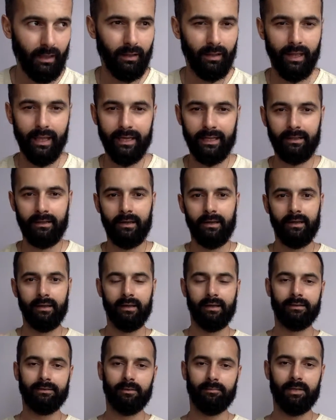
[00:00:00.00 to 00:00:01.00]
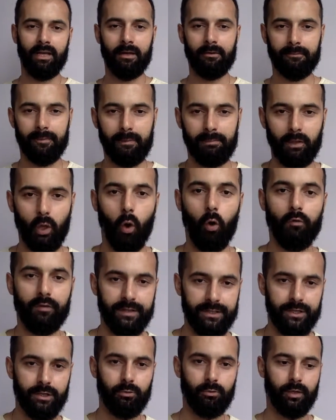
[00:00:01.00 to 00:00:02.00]
Like, sometimes people
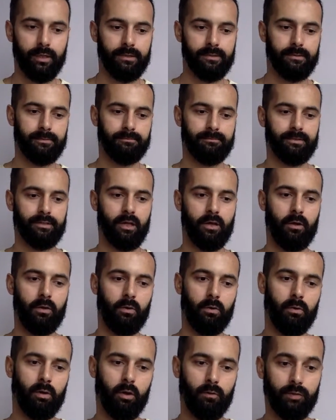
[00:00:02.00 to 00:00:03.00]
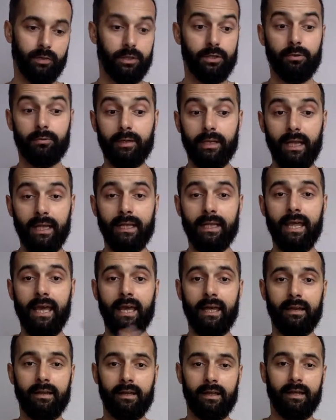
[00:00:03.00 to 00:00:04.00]
overdo it, and
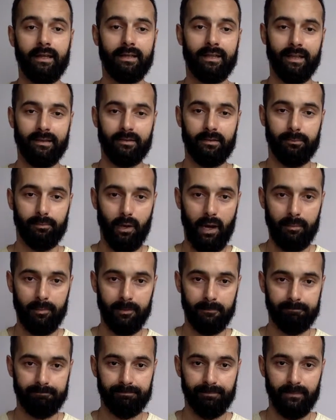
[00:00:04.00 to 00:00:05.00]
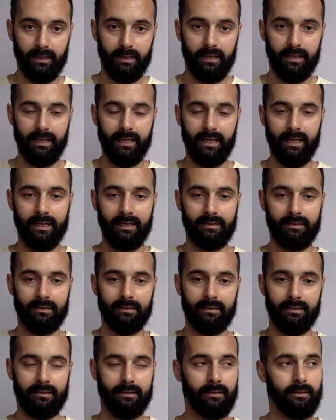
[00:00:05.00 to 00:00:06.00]
then that's the problem. And
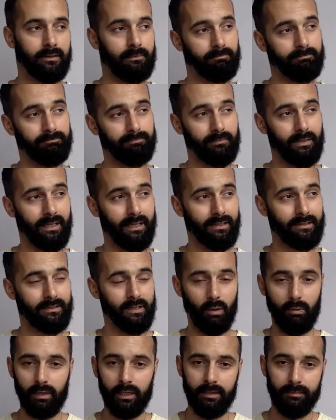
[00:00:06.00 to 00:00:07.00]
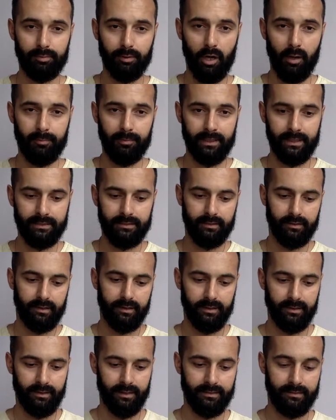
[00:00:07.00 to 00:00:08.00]
it's totally appropriate
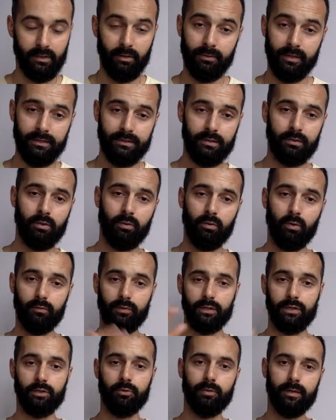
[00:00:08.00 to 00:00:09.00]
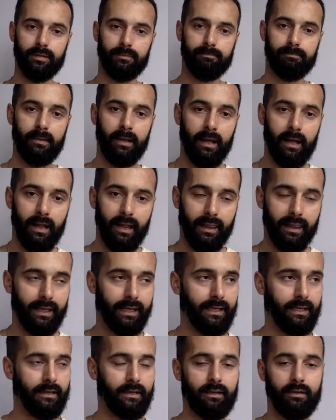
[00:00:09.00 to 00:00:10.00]
as long as you don't overdo it.
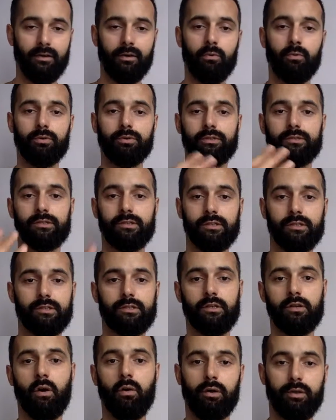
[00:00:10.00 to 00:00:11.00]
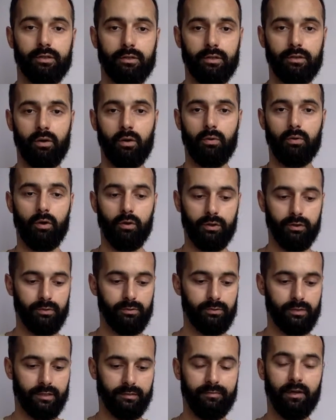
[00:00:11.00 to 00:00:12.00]
Like you don't
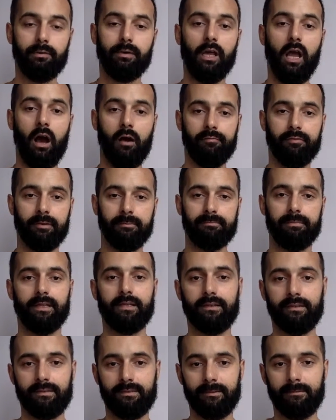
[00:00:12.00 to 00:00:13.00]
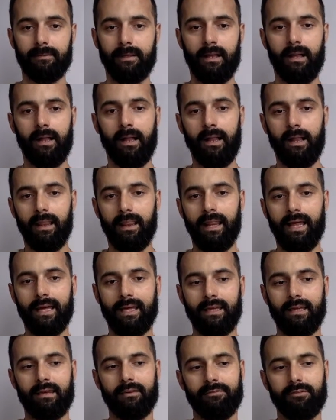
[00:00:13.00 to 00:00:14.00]
use it very often, because
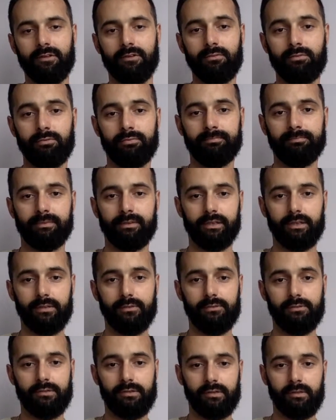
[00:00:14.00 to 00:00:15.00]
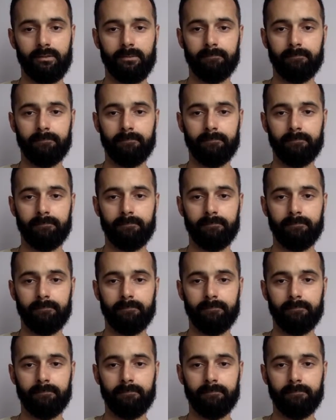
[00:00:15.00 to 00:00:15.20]
like if you use